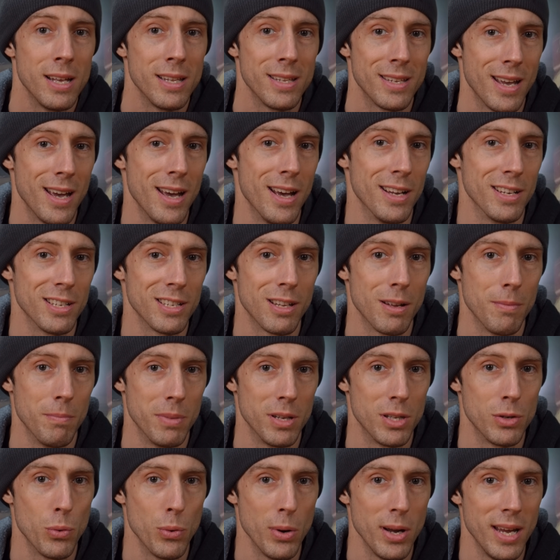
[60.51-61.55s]
test
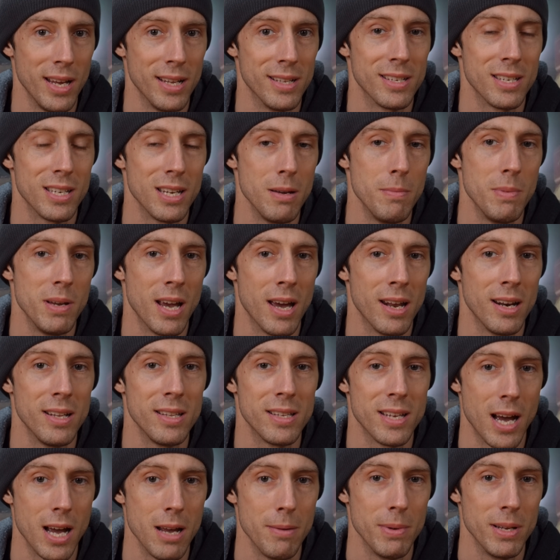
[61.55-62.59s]
between C B N and
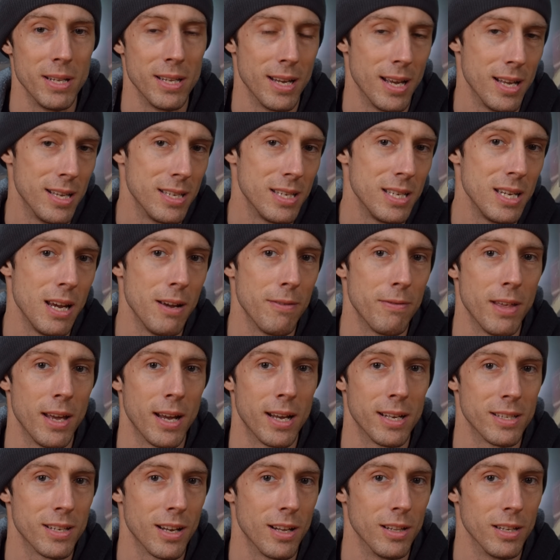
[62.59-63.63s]
diamond and see if they
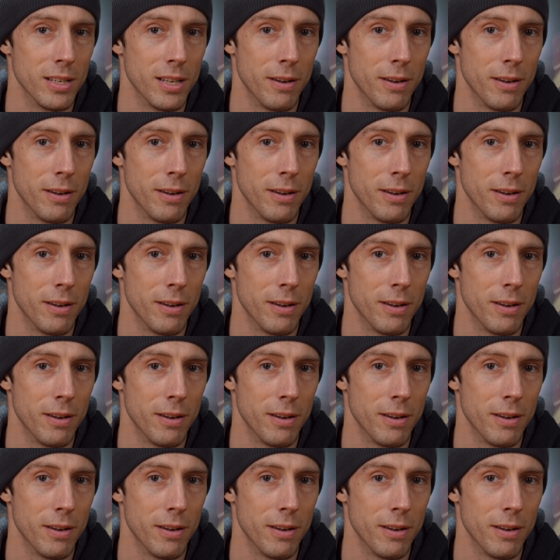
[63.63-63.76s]
can tell a